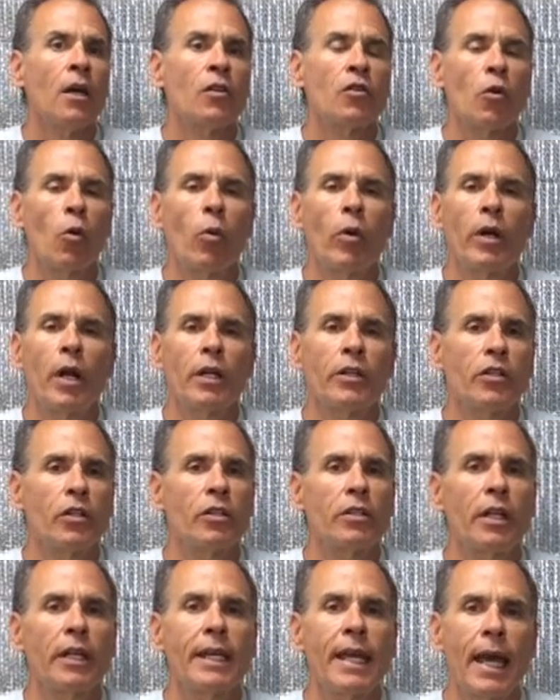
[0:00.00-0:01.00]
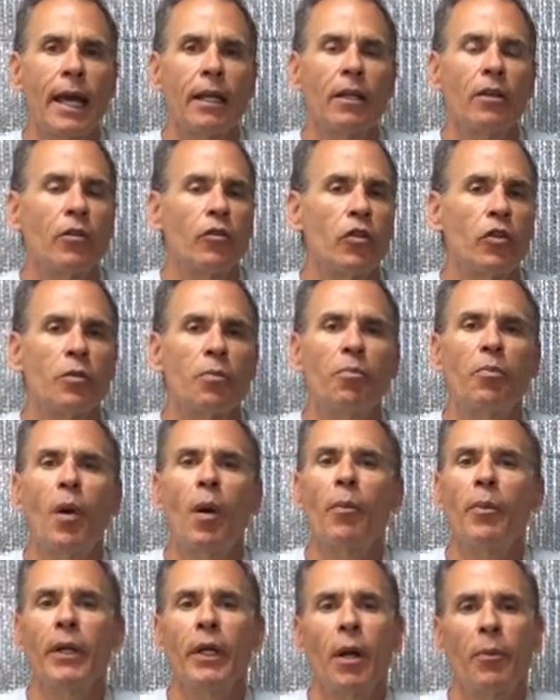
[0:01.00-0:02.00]
So we're not just, again, just
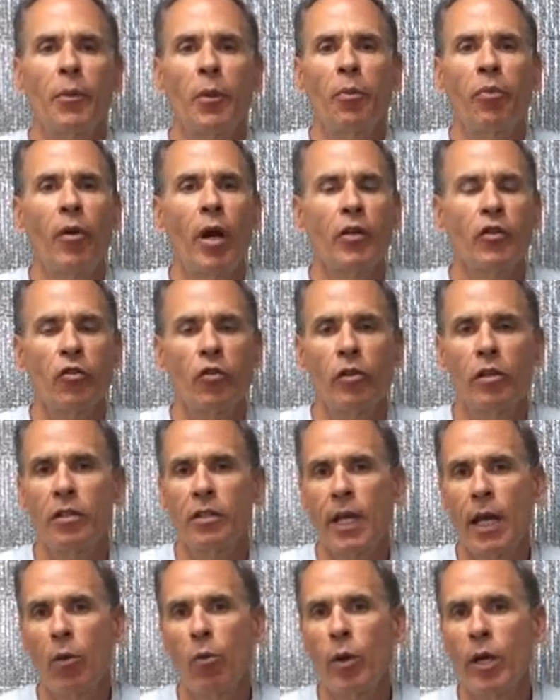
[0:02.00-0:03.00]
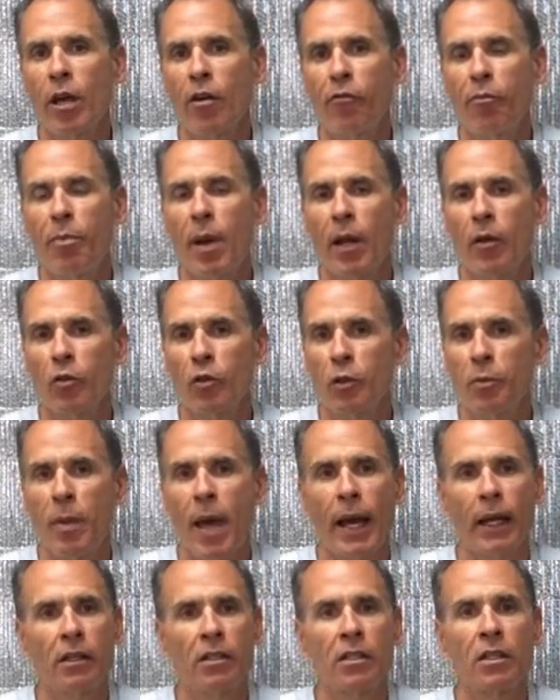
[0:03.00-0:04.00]
bumping up the pressure to say we have better
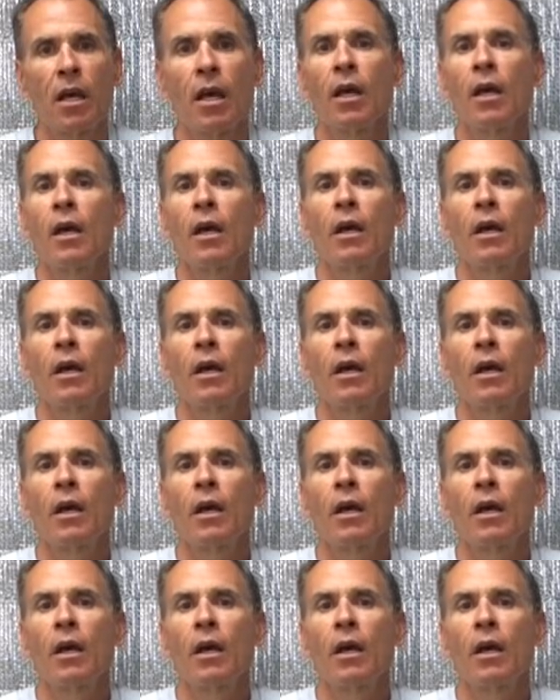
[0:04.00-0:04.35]
specs